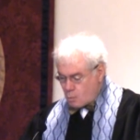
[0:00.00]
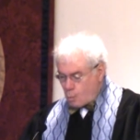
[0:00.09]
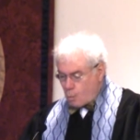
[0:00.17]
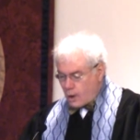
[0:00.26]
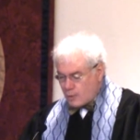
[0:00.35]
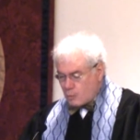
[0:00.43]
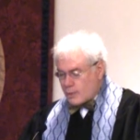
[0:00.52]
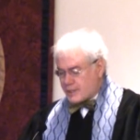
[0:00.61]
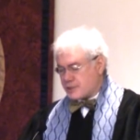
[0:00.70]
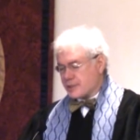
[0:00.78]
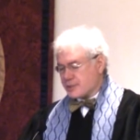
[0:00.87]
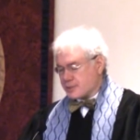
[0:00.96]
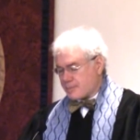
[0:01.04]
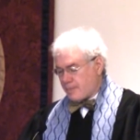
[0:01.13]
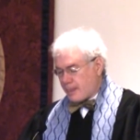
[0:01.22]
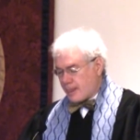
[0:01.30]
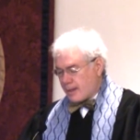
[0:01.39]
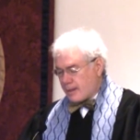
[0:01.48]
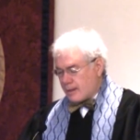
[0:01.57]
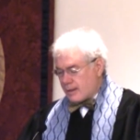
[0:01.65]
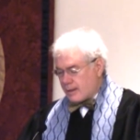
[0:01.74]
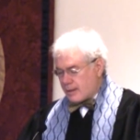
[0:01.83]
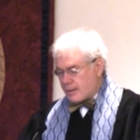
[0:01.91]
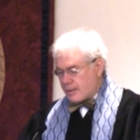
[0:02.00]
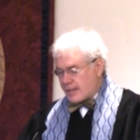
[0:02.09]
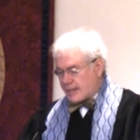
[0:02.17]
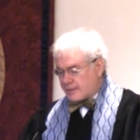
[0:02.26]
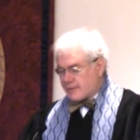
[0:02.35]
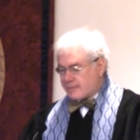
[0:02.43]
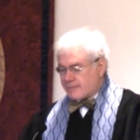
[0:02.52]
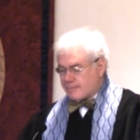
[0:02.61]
One wishes that